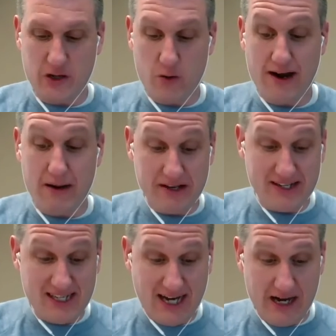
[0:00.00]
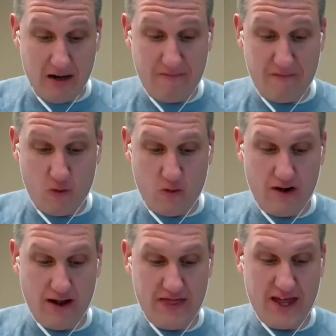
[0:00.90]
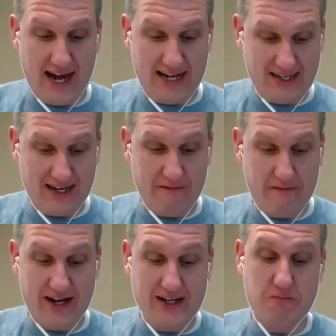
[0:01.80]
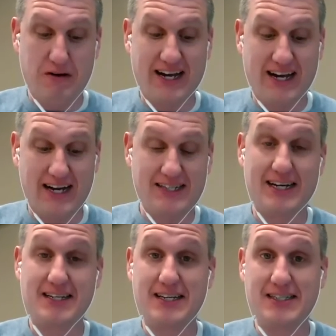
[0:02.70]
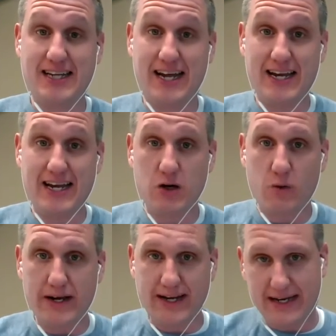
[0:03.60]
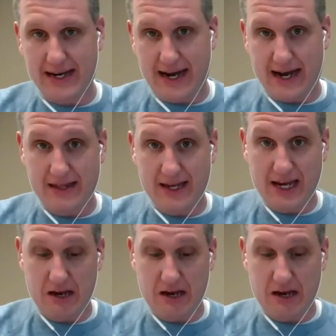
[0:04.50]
You are able to sign up for that event by contacting Danny Koiken at the